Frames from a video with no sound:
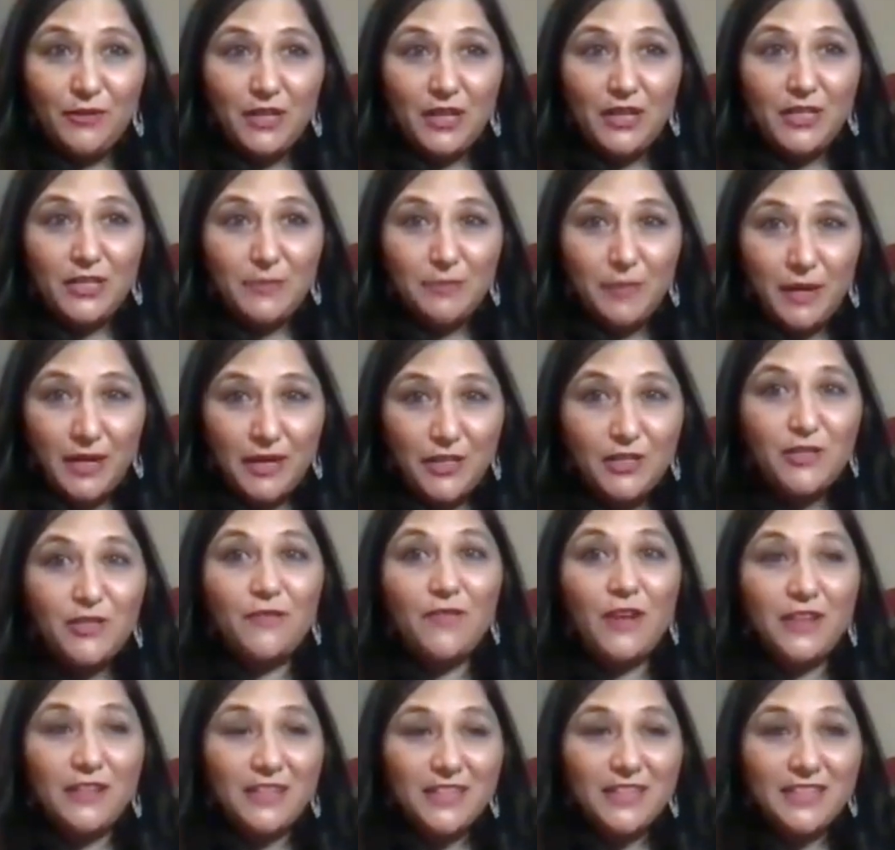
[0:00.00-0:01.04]
a space of
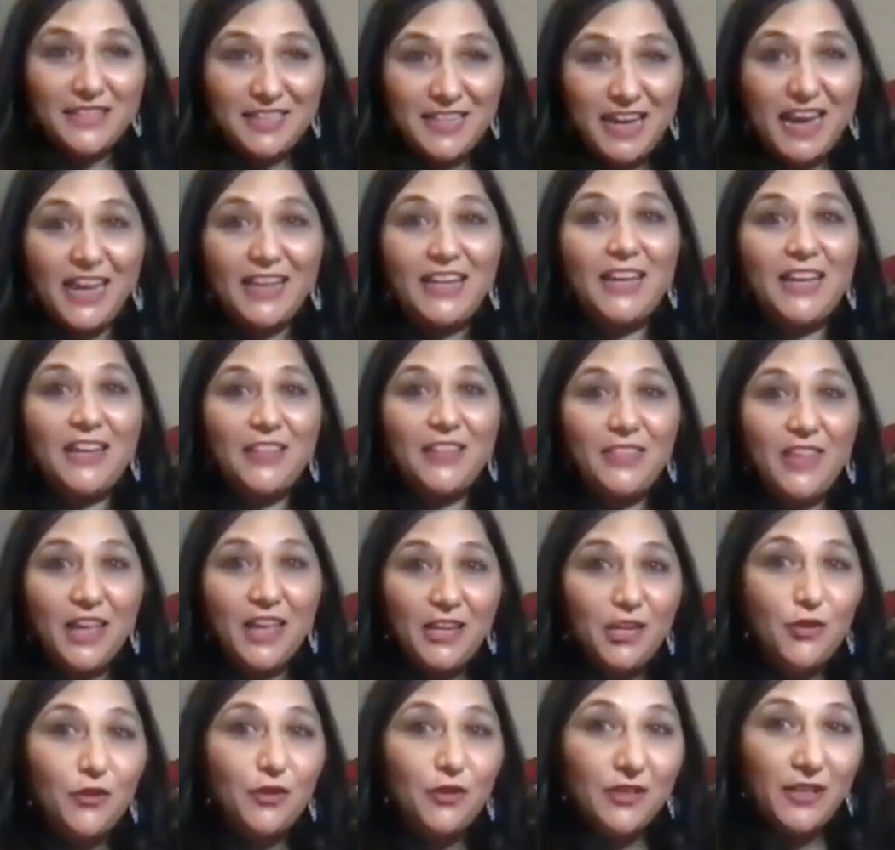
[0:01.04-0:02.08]
understanding, and
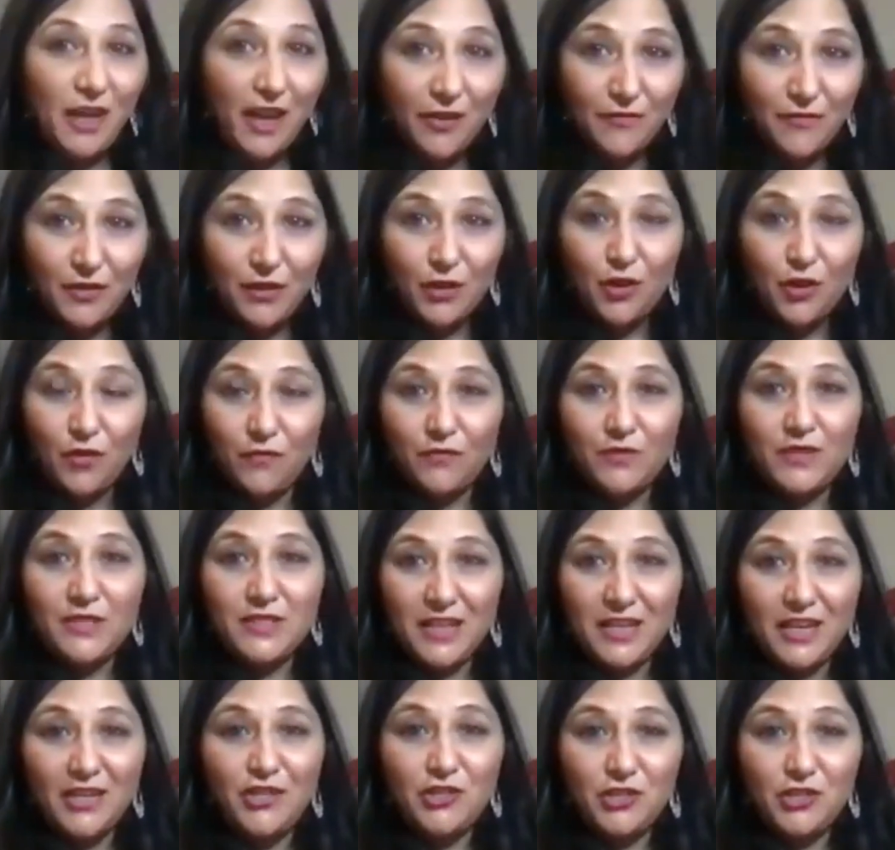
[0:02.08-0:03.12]
then you can have a
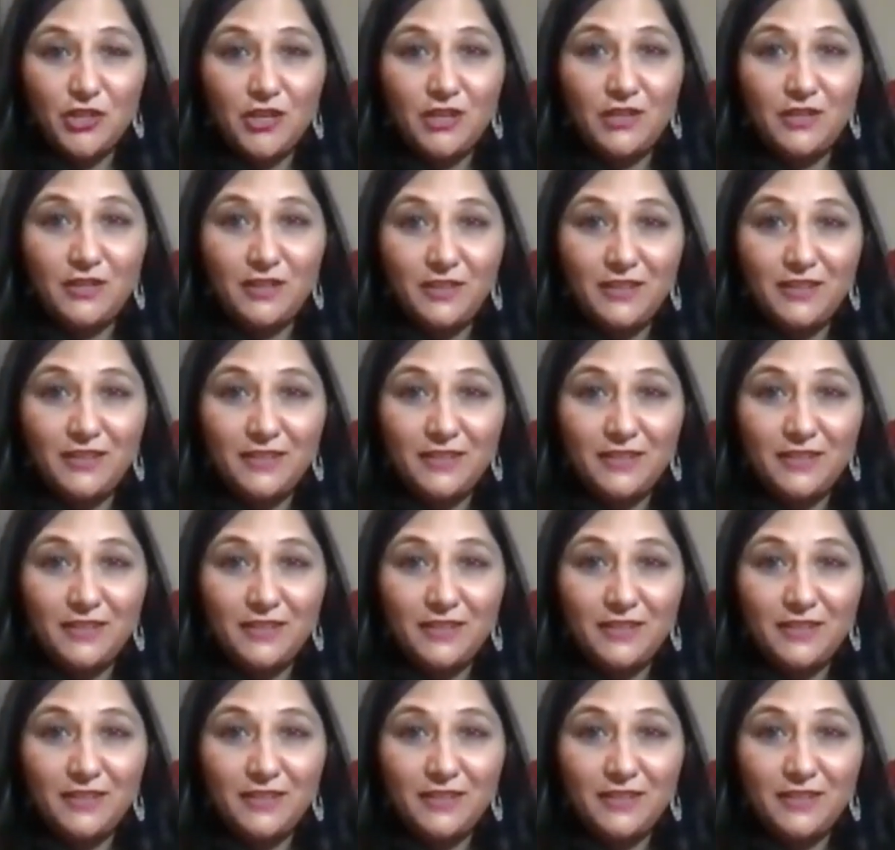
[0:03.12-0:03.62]
conversation.